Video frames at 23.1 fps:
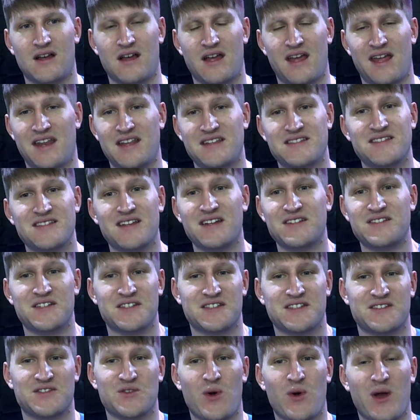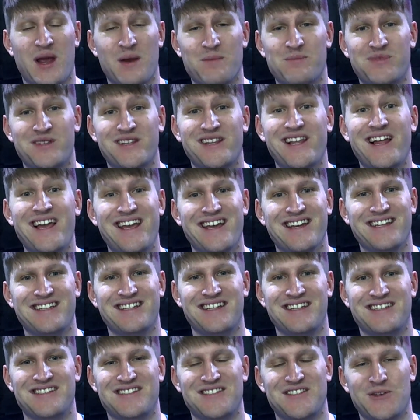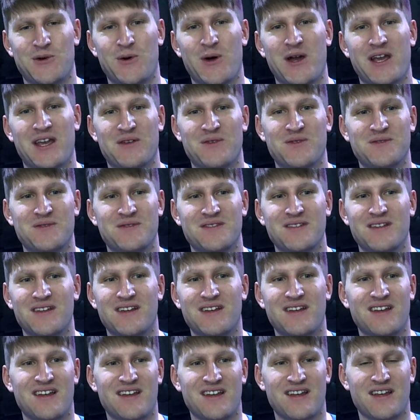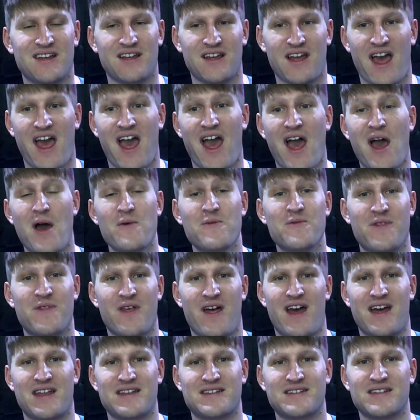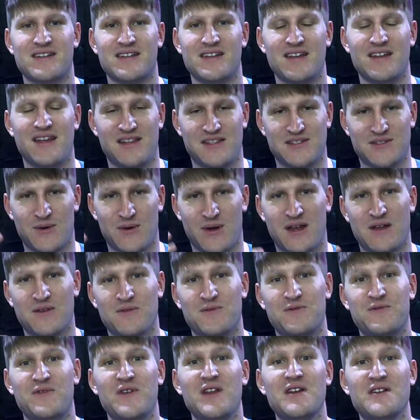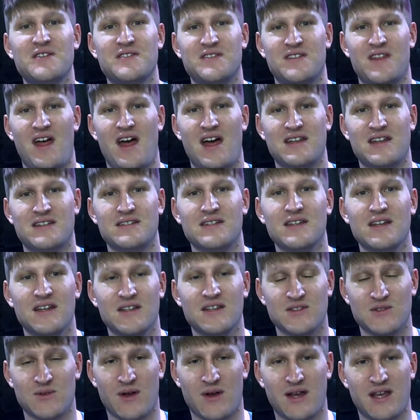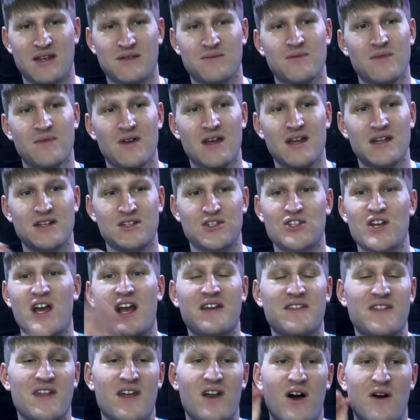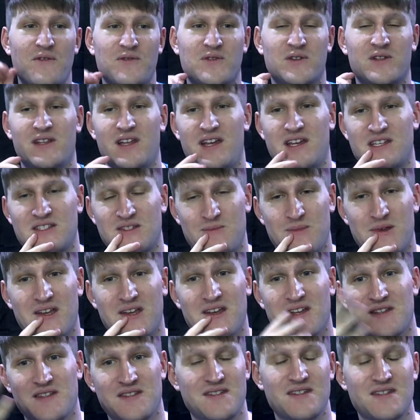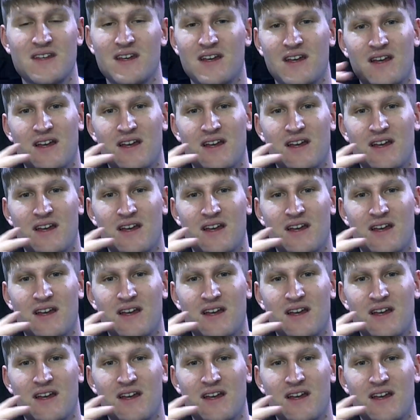And it's not just so I can play it, it's so I can have that. It's so I can finish that. So I can check that off the list, because